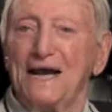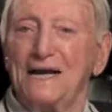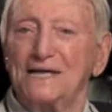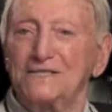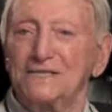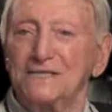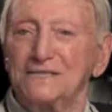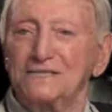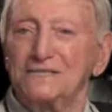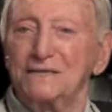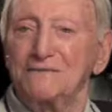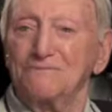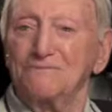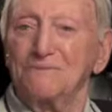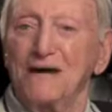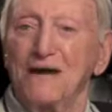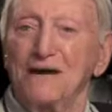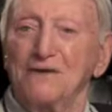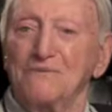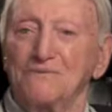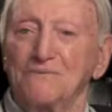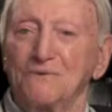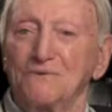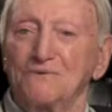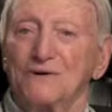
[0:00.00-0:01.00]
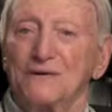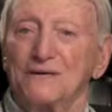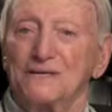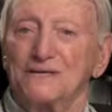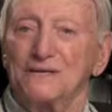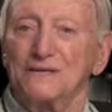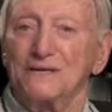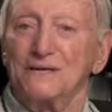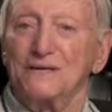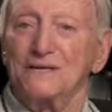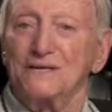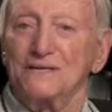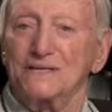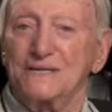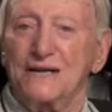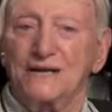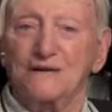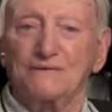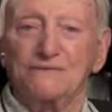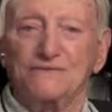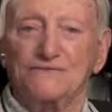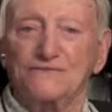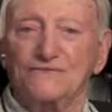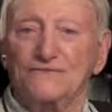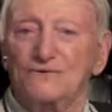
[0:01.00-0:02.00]
and I just come back from a winter that
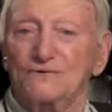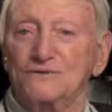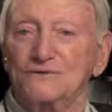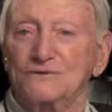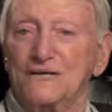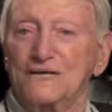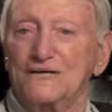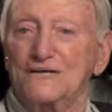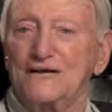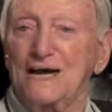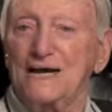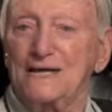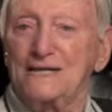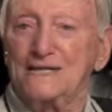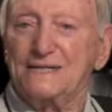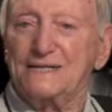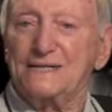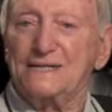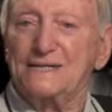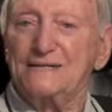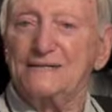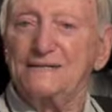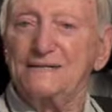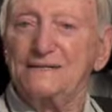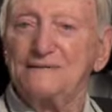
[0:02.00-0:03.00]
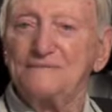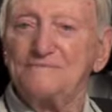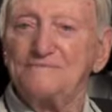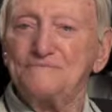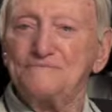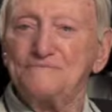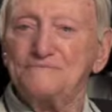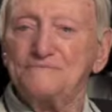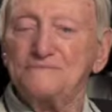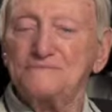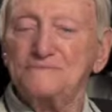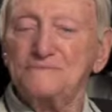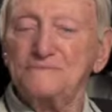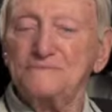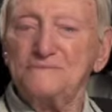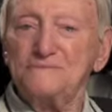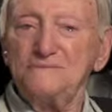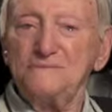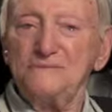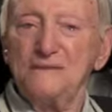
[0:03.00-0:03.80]
I was frozen to death. To recoup.